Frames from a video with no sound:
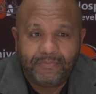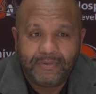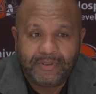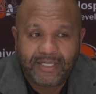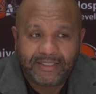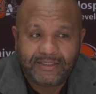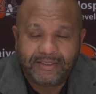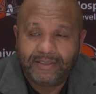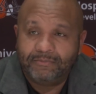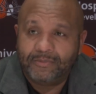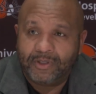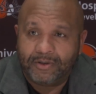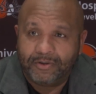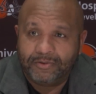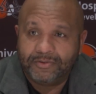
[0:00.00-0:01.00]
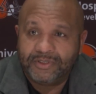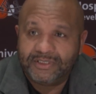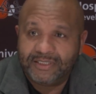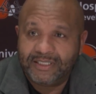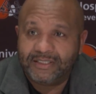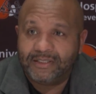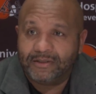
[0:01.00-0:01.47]
letting him learn,
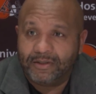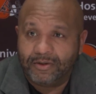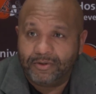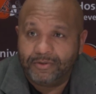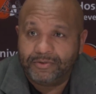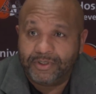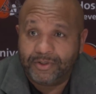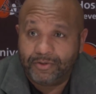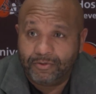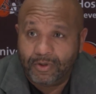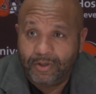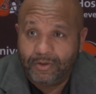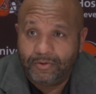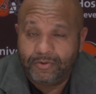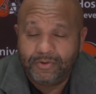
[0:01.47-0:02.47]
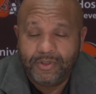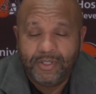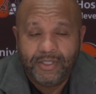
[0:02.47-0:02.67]
sit and learn and grow